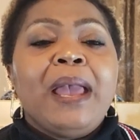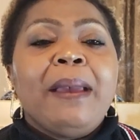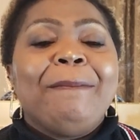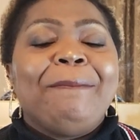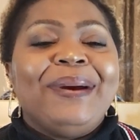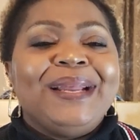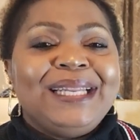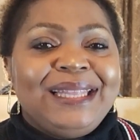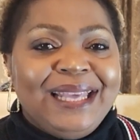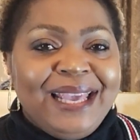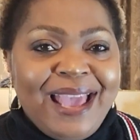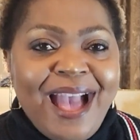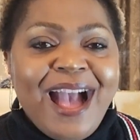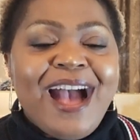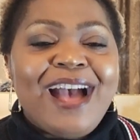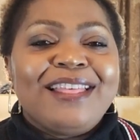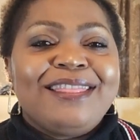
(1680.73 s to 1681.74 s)
But there
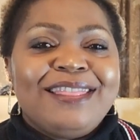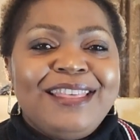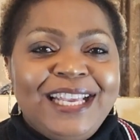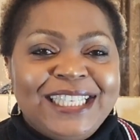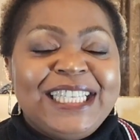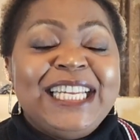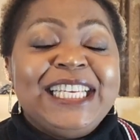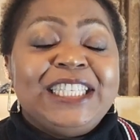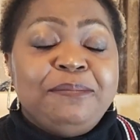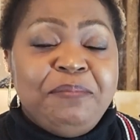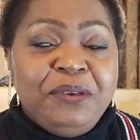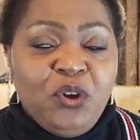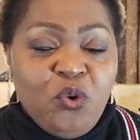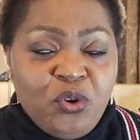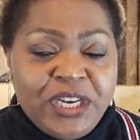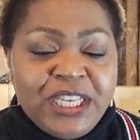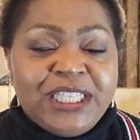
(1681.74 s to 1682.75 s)
are things, let's be
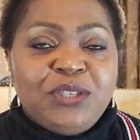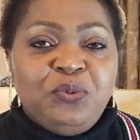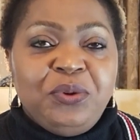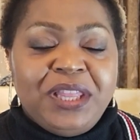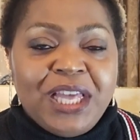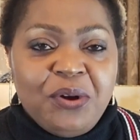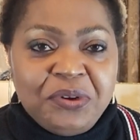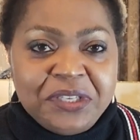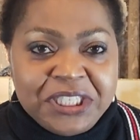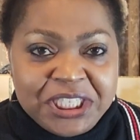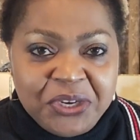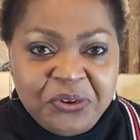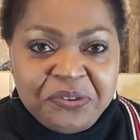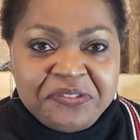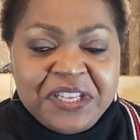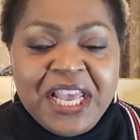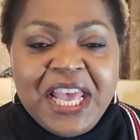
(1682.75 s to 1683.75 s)
honest with
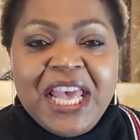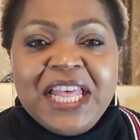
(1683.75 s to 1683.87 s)
ourselves,